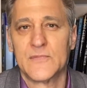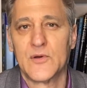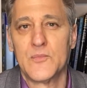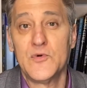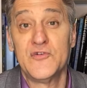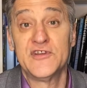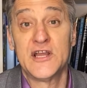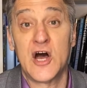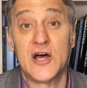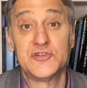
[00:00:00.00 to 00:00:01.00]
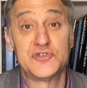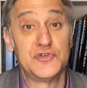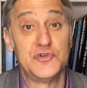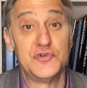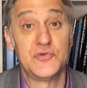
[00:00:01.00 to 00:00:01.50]
Moving on
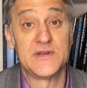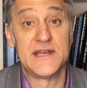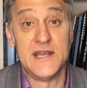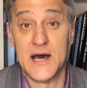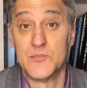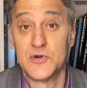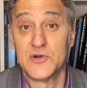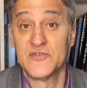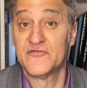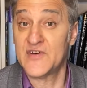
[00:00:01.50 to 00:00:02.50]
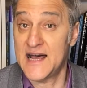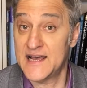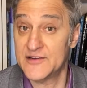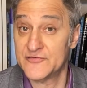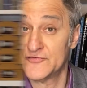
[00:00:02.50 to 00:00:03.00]
to number
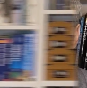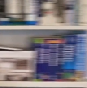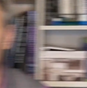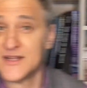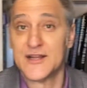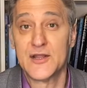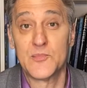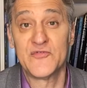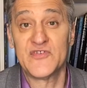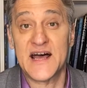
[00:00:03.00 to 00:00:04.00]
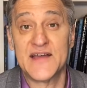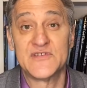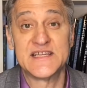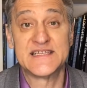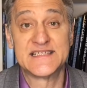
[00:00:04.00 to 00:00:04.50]
5. Number 5
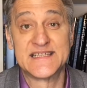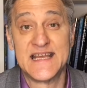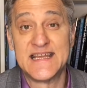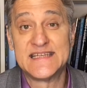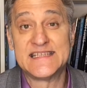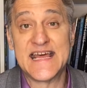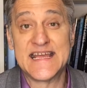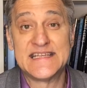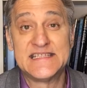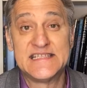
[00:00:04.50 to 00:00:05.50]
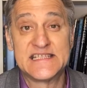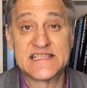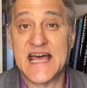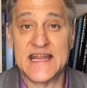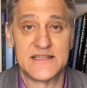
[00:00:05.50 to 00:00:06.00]
is dead
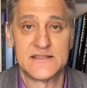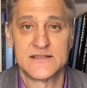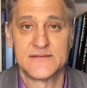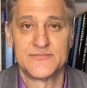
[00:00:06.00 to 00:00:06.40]
set.